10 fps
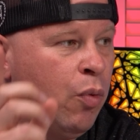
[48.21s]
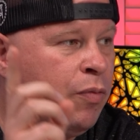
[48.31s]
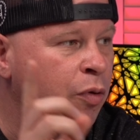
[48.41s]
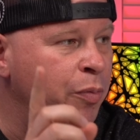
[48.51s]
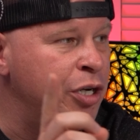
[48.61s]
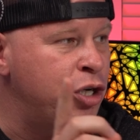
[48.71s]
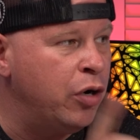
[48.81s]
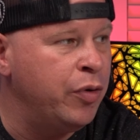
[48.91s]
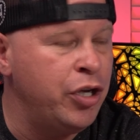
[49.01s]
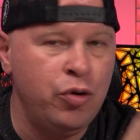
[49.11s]
we will be
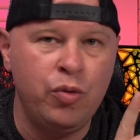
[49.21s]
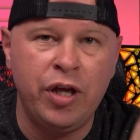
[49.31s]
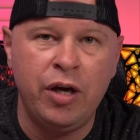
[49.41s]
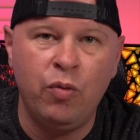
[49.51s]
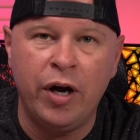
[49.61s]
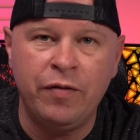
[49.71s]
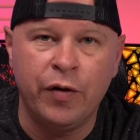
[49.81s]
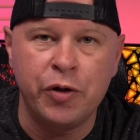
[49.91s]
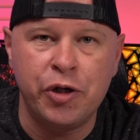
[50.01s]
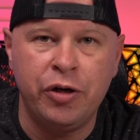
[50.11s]
showing you the white
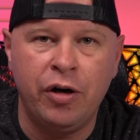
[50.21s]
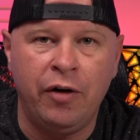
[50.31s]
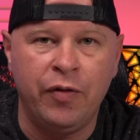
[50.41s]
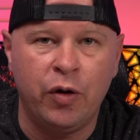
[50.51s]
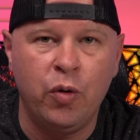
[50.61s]
version of the